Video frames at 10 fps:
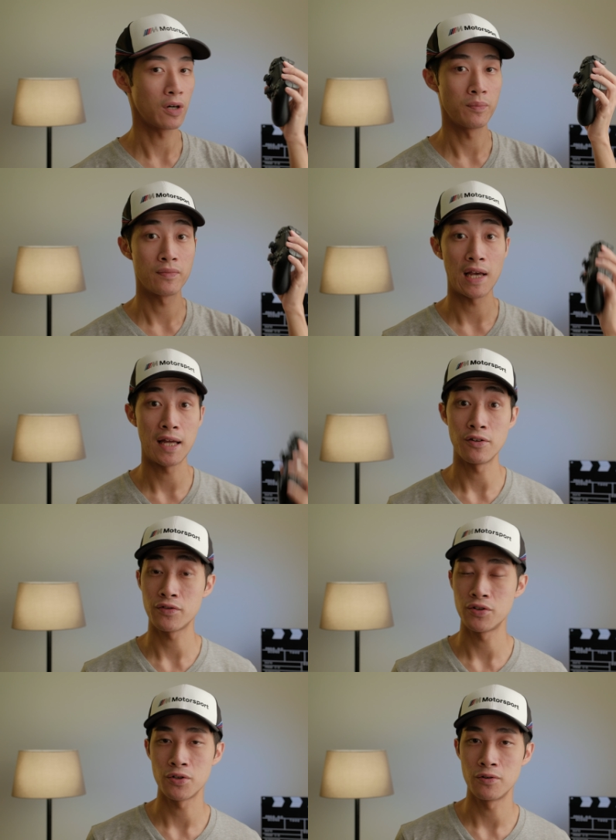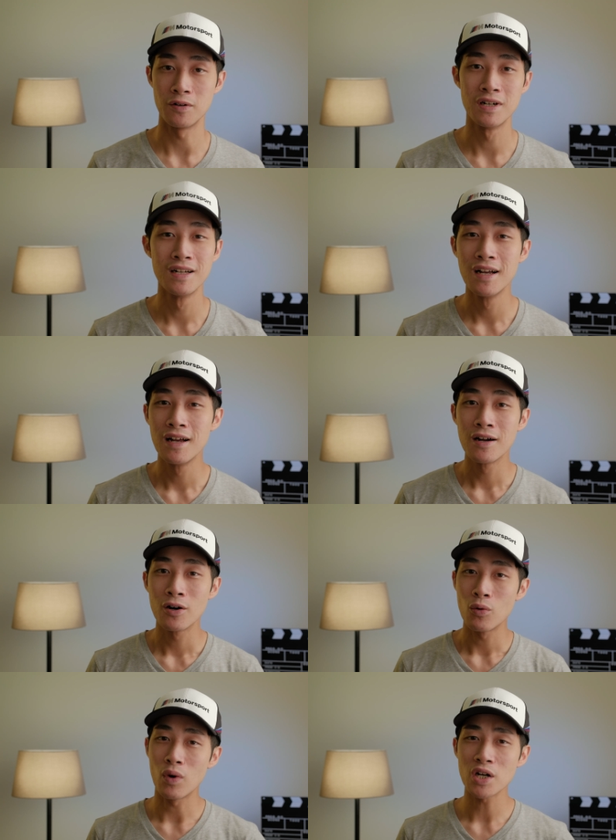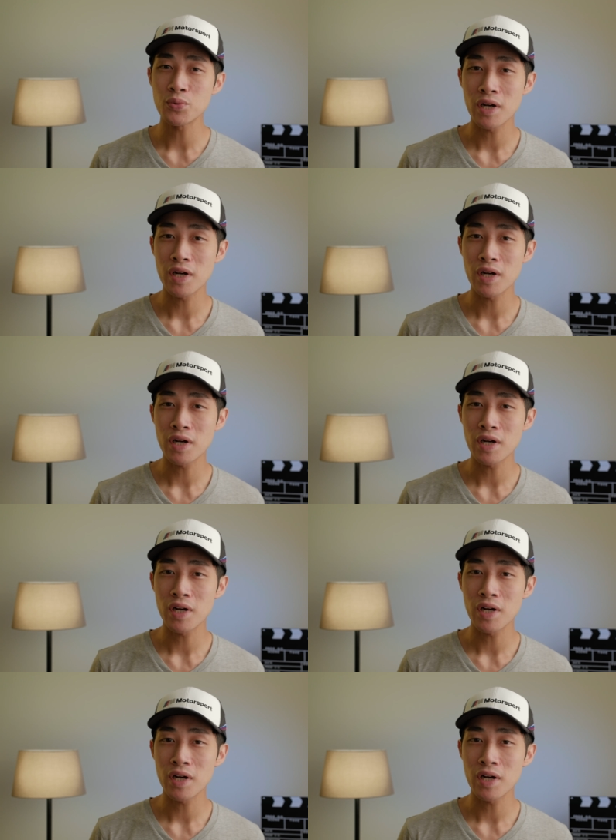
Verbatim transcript: oh, end of tutorial. Whilst